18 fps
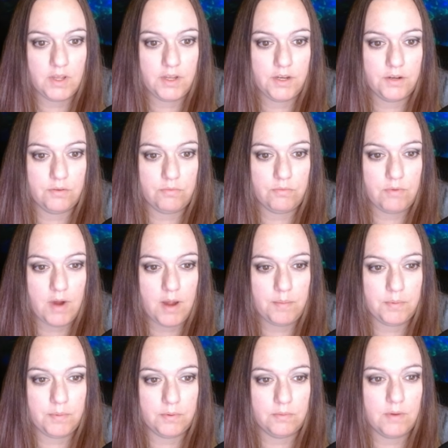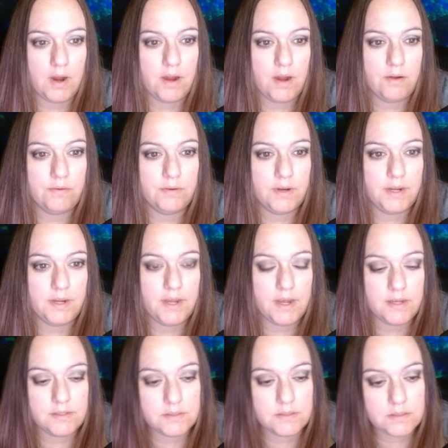could wrap around, I
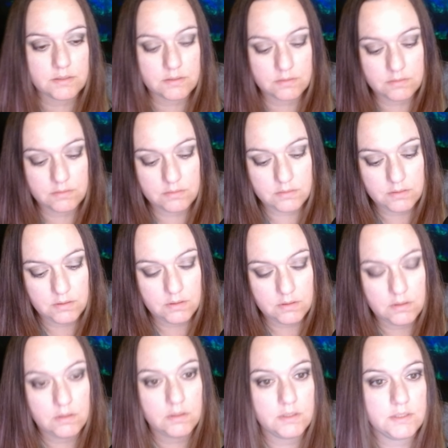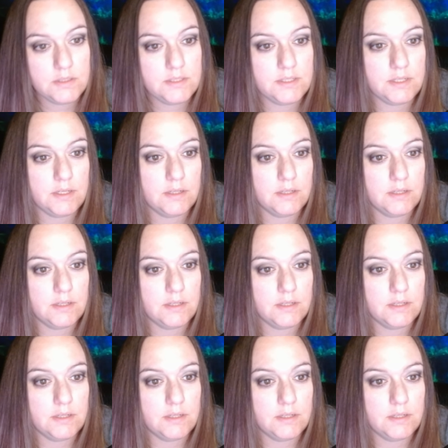guess. Let's see.